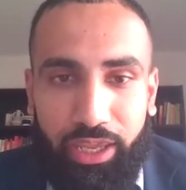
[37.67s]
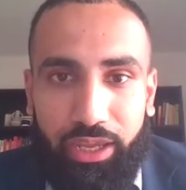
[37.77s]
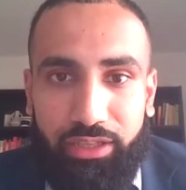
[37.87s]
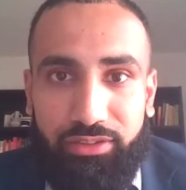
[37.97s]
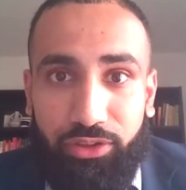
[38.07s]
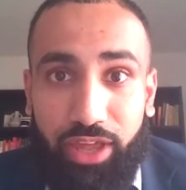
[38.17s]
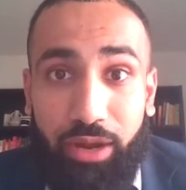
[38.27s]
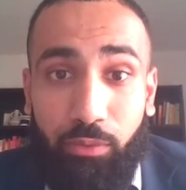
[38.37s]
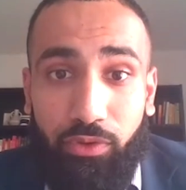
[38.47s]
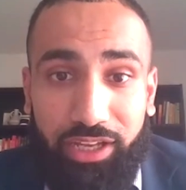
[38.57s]
And so
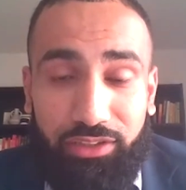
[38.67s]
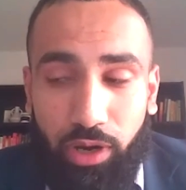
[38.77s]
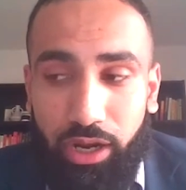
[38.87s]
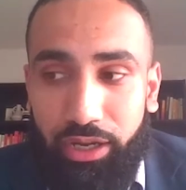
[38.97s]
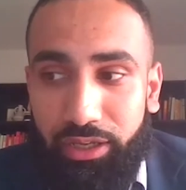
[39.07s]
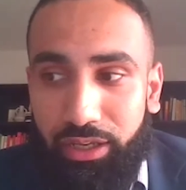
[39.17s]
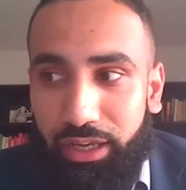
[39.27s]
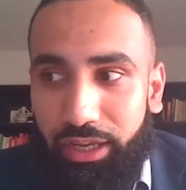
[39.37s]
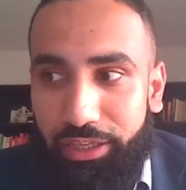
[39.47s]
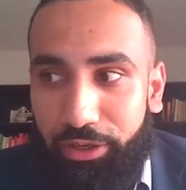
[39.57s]
that's why,
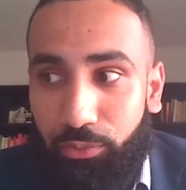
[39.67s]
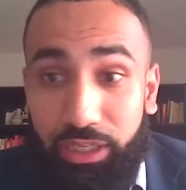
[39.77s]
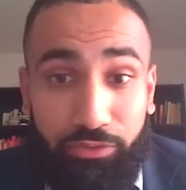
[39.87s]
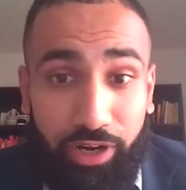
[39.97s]
we